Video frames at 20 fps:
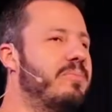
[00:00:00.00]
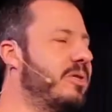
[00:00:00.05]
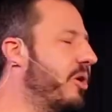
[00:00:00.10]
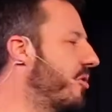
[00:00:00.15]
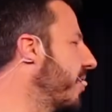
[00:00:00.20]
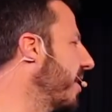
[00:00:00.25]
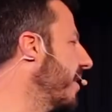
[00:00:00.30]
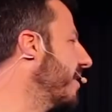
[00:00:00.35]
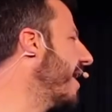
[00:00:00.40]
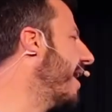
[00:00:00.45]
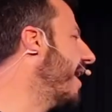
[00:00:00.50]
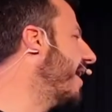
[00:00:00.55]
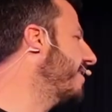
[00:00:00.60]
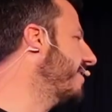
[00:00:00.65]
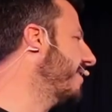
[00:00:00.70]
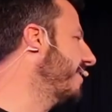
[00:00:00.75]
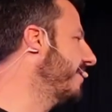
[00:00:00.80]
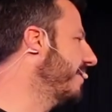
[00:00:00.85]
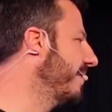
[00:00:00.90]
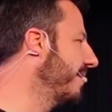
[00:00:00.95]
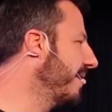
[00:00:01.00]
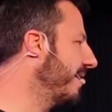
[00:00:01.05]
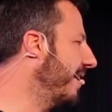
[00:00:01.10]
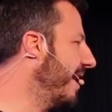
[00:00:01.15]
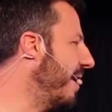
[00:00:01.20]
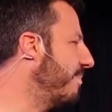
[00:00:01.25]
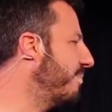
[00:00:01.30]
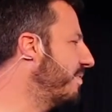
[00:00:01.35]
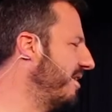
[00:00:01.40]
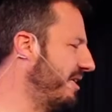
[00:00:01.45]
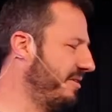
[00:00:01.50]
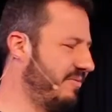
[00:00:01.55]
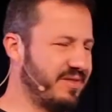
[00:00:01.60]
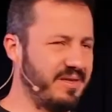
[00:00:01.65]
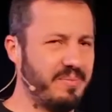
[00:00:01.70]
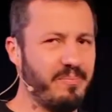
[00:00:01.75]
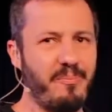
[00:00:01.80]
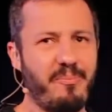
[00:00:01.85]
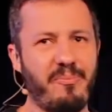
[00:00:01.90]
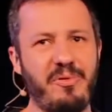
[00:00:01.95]
brokenhearted,
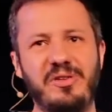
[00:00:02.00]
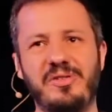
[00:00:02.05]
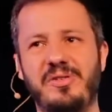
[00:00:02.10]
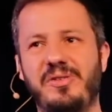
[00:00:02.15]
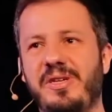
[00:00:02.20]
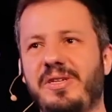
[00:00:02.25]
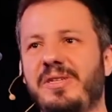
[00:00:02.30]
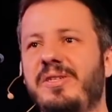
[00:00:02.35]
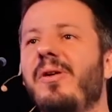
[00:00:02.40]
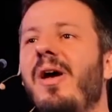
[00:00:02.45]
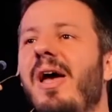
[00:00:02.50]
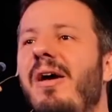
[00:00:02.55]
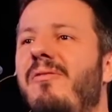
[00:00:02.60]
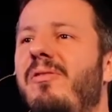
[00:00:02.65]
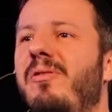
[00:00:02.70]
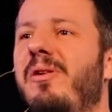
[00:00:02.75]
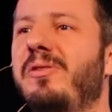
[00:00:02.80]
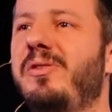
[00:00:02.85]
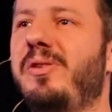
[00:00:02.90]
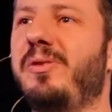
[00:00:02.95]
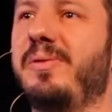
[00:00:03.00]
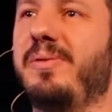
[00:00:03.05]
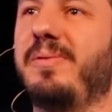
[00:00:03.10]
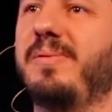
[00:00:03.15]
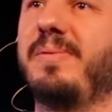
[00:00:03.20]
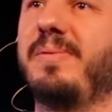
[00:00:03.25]
captives and prisoners you have around you?